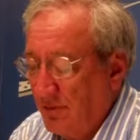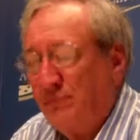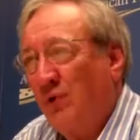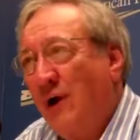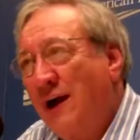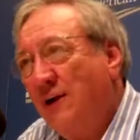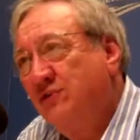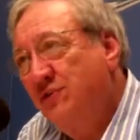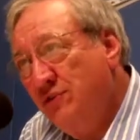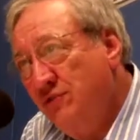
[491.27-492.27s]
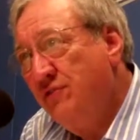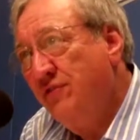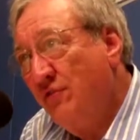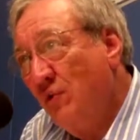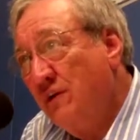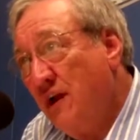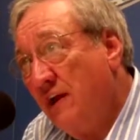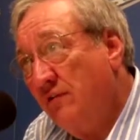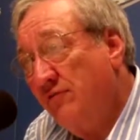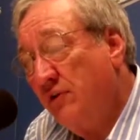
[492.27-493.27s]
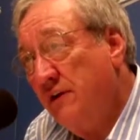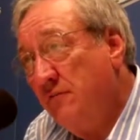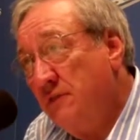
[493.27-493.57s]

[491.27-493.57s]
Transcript: prior to the Fortnight of Freedom?